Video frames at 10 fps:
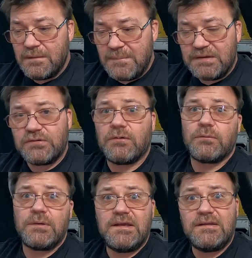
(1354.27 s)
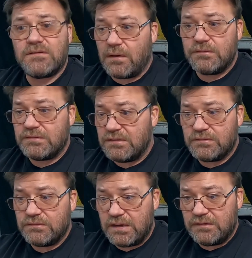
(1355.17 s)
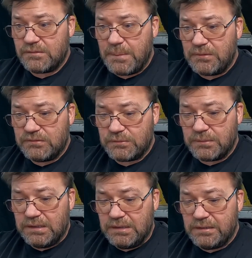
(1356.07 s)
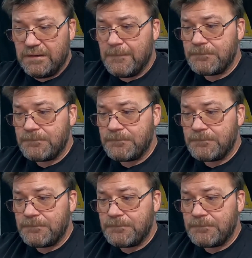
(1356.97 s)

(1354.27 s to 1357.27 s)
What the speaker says: make sure it reads all the sensors that it's supposed to read.